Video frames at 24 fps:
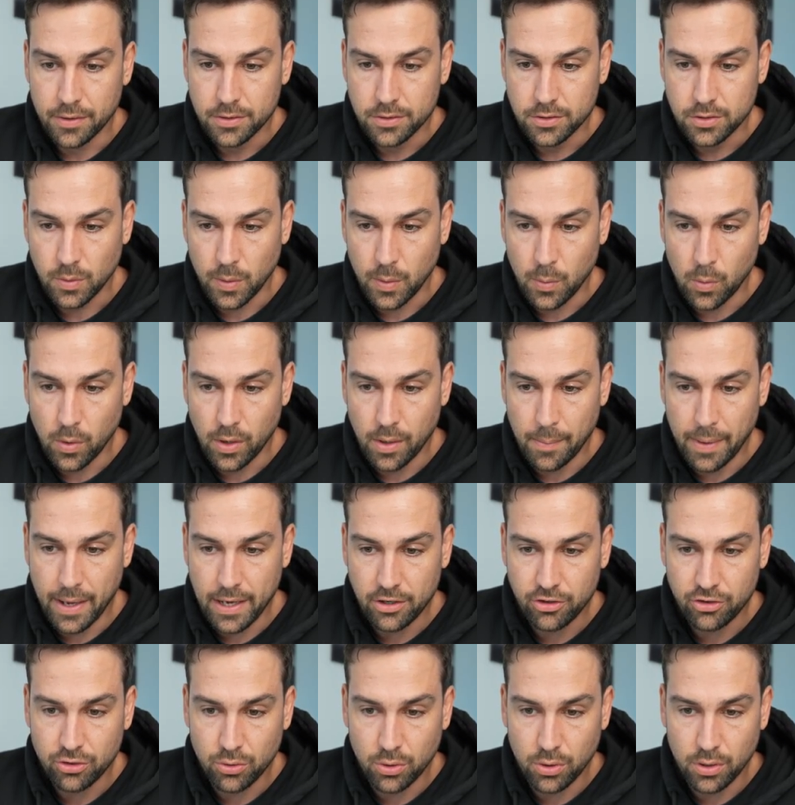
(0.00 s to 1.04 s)
So we want to
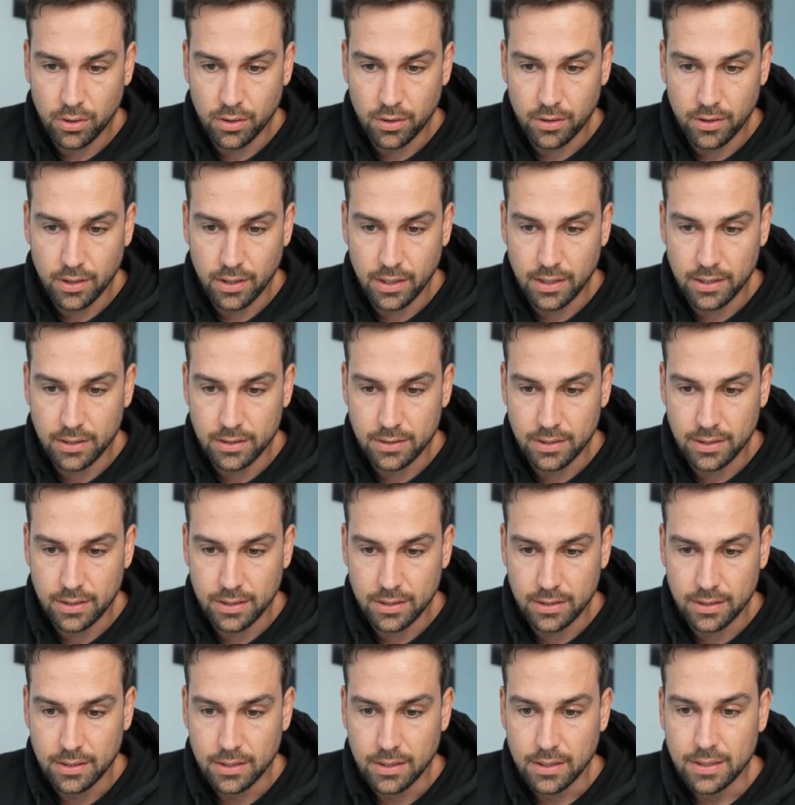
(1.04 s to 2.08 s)
make sure
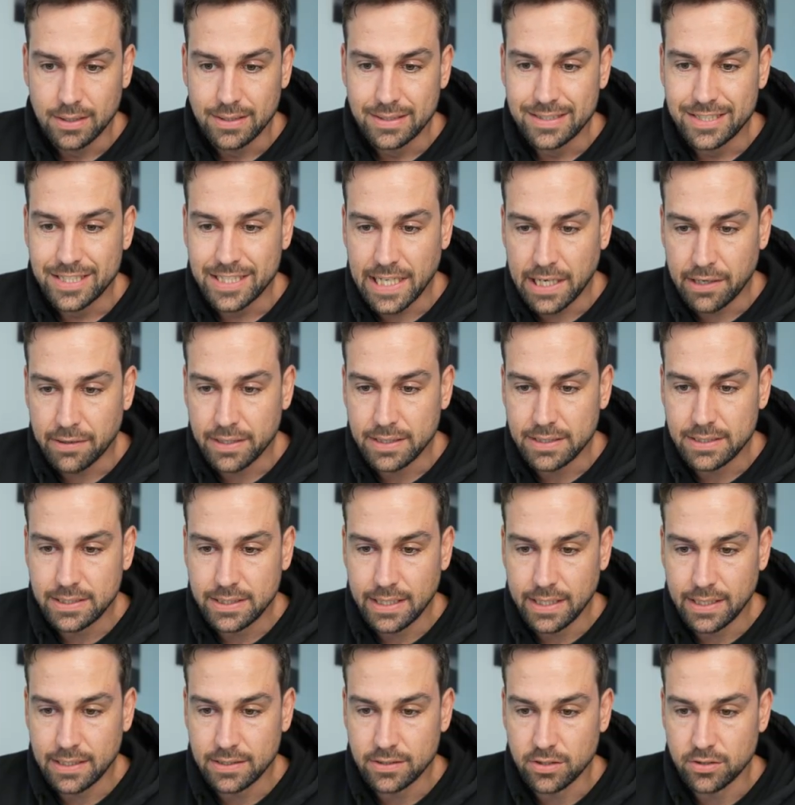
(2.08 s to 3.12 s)
the sharing
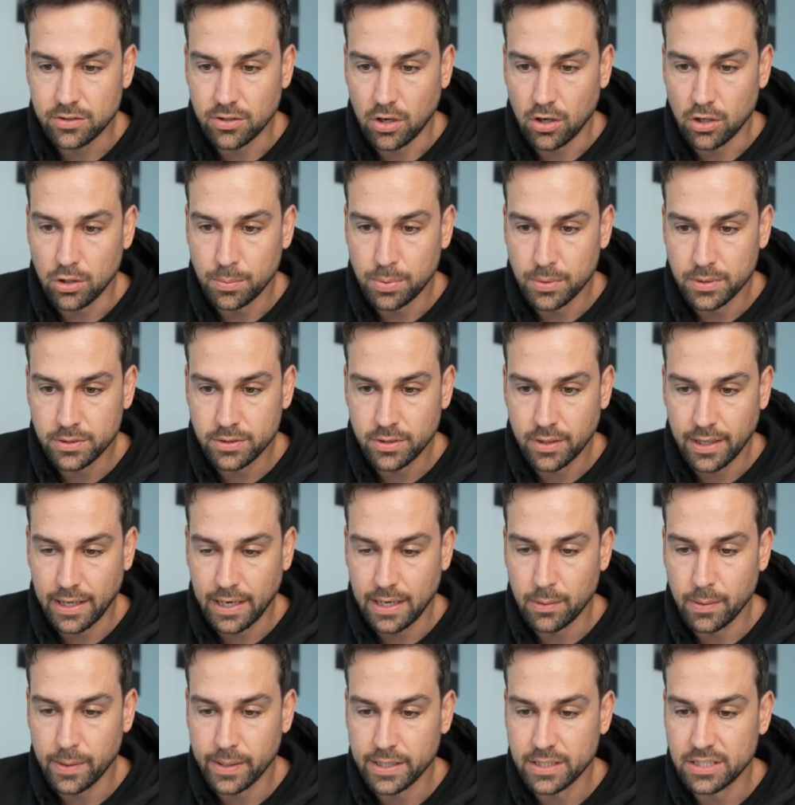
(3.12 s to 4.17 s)
settings is open so that
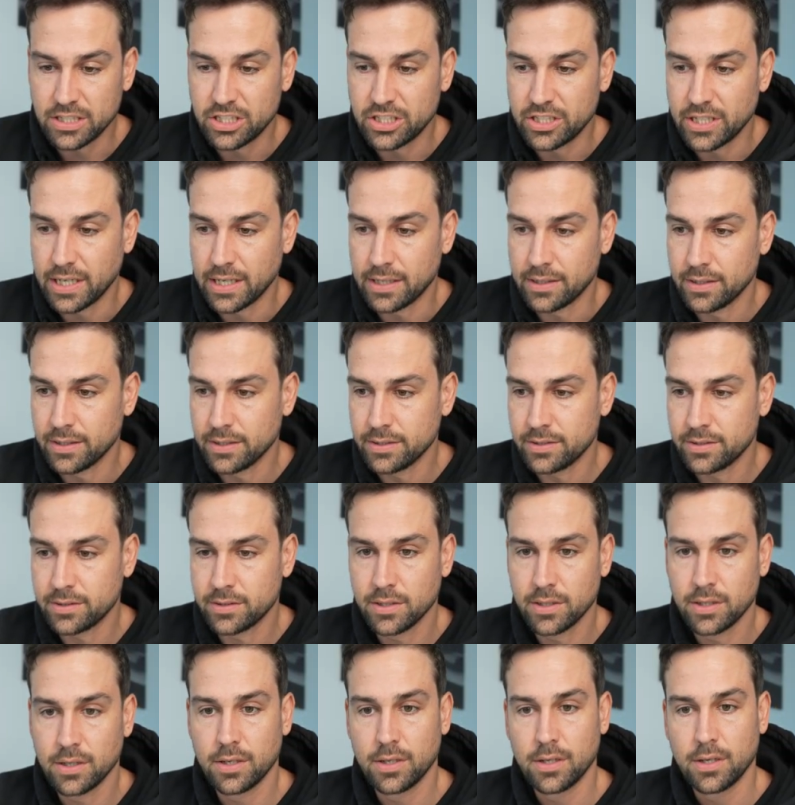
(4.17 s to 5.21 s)
anyone can share this.
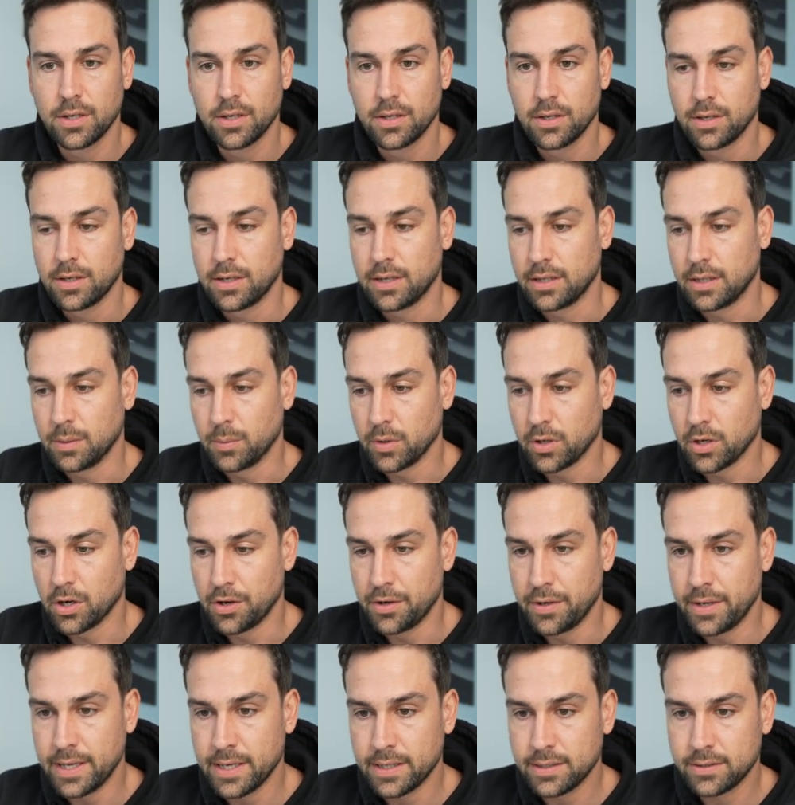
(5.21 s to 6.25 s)
And then we go
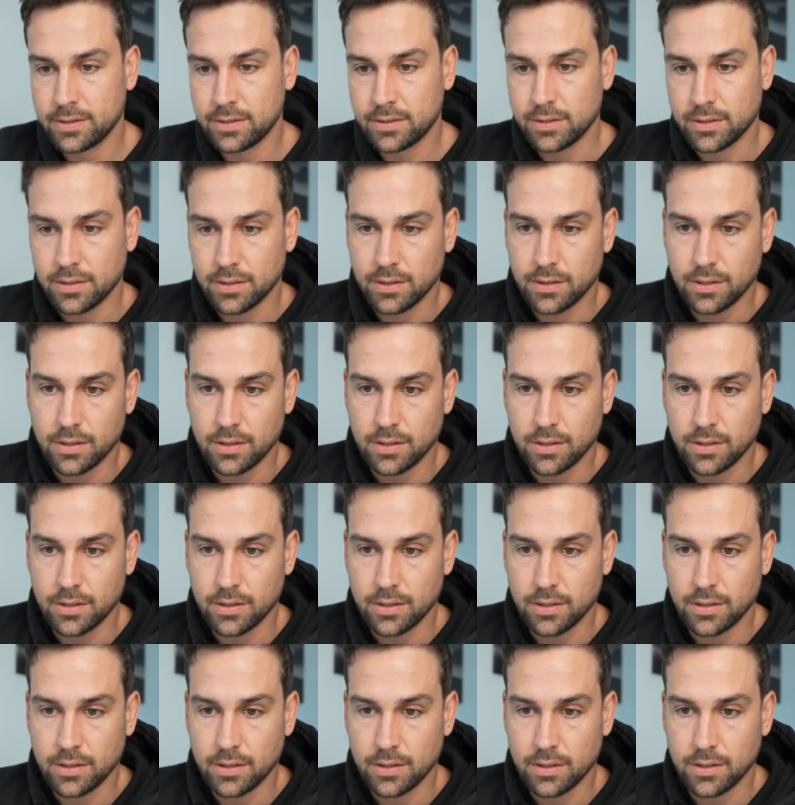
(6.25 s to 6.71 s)
next,